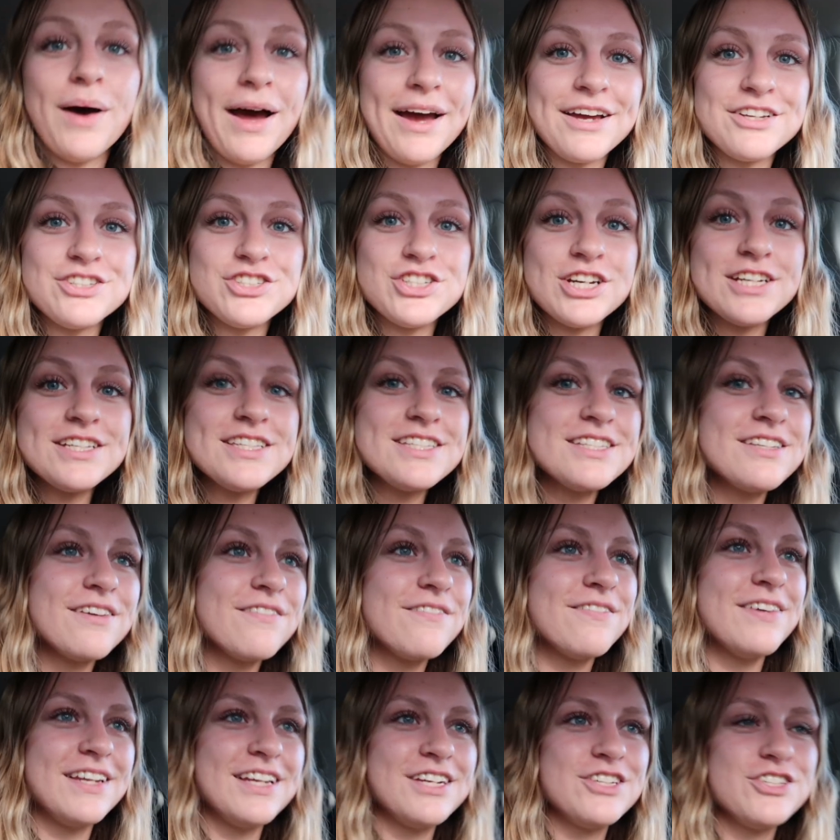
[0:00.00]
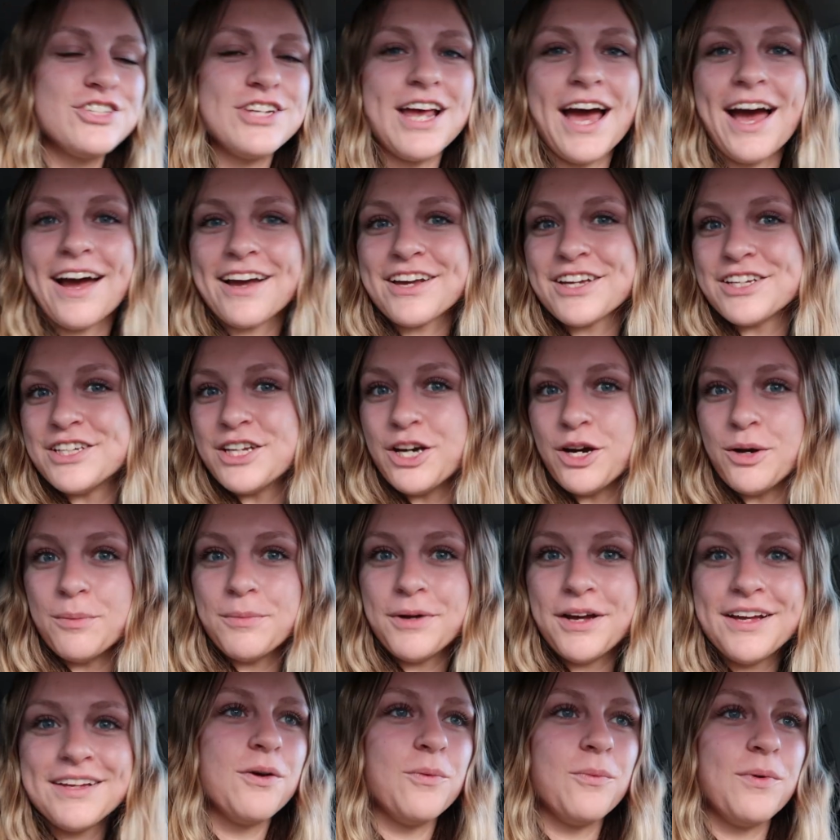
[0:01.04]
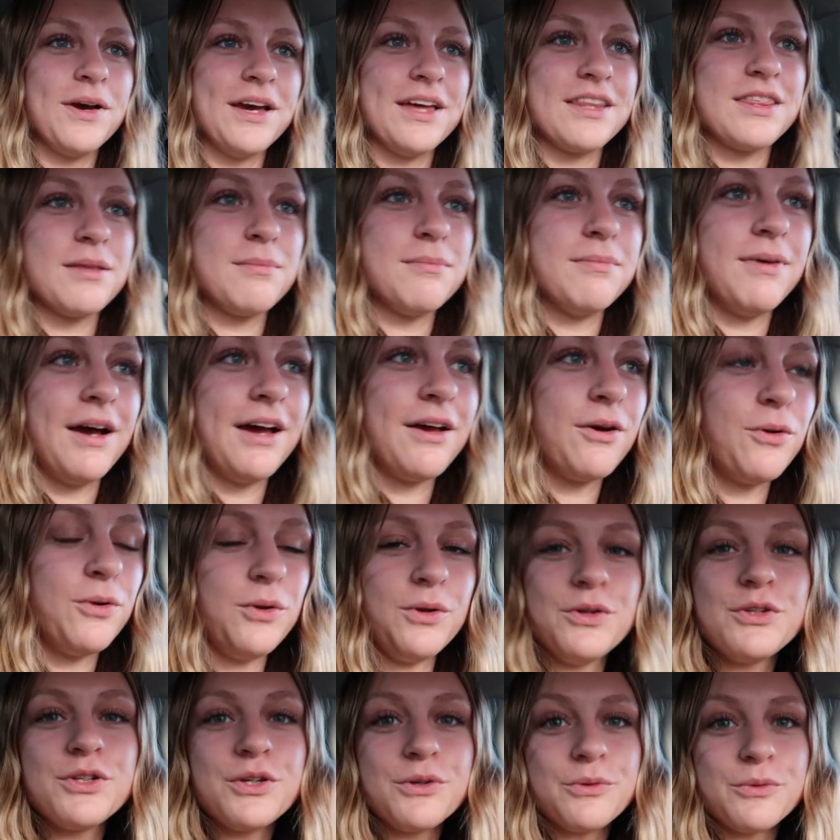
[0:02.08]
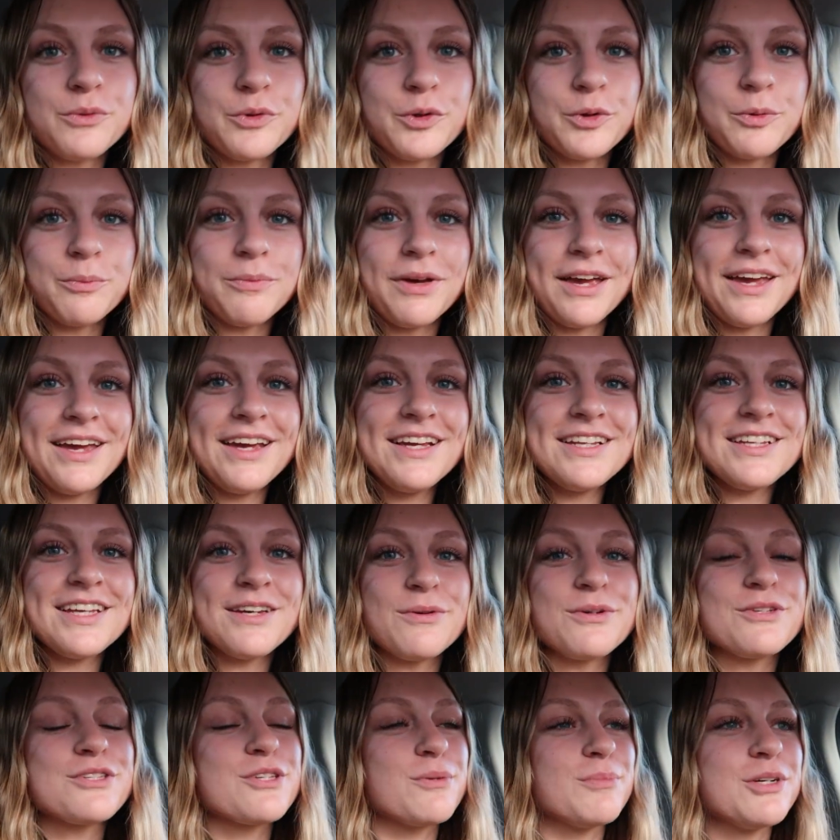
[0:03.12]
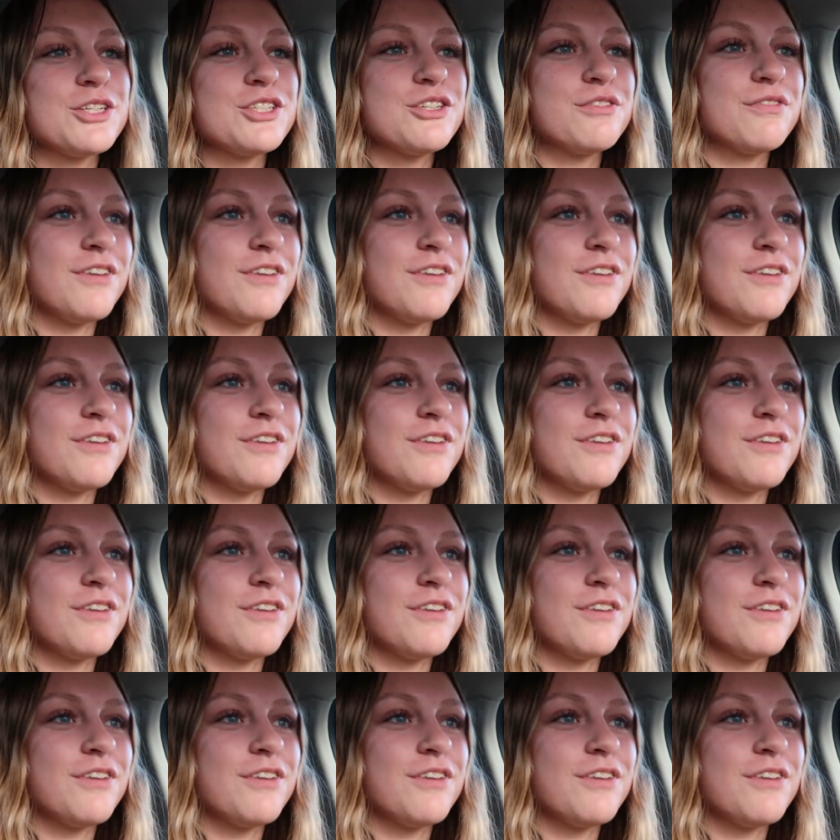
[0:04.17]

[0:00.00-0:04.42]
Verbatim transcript: I just finished at Qdoba with my old roommate. It was so much